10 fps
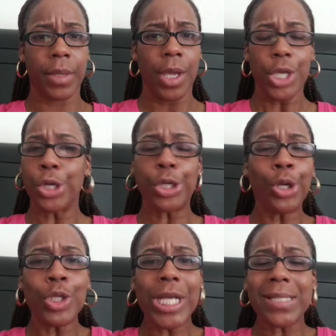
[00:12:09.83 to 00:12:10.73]
You, you
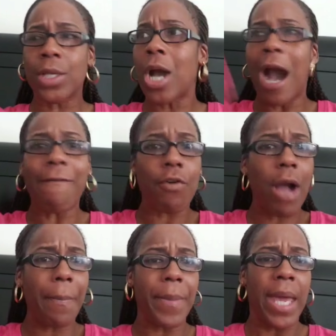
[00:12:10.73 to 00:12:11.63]
don't just cover
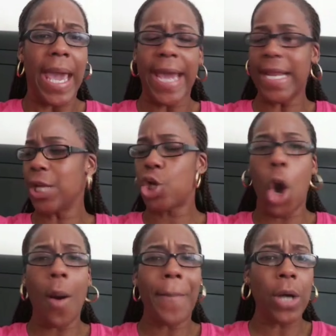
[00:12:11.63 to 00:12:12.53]
up and, and
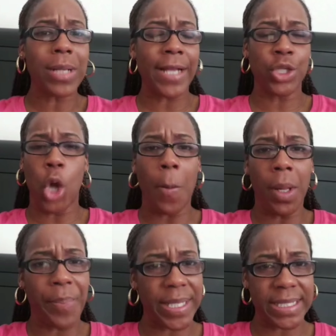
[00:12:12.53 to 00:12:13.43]
go about like normal
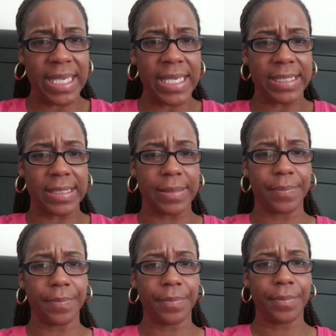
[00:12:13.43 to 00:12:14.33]
business.
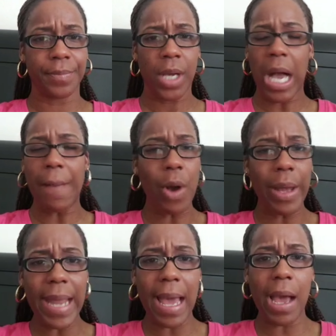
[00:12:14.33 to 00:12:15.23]
Come on
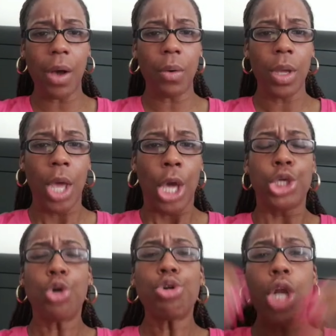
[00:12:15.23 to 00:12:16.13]
now.
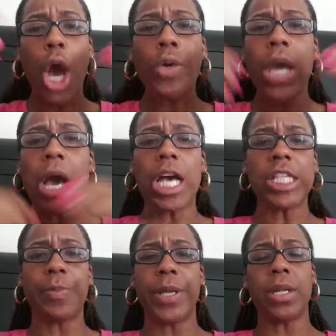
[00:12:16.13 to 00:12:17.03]
You know your
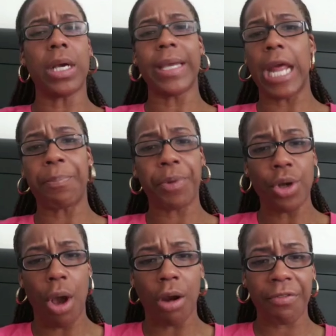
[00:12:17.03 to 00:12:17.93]
husband looking at
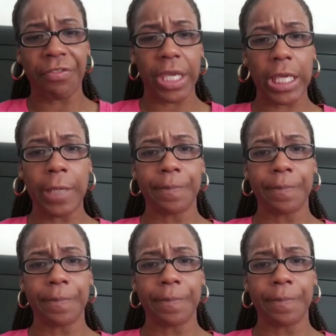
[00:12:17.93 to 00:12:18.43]
pornography.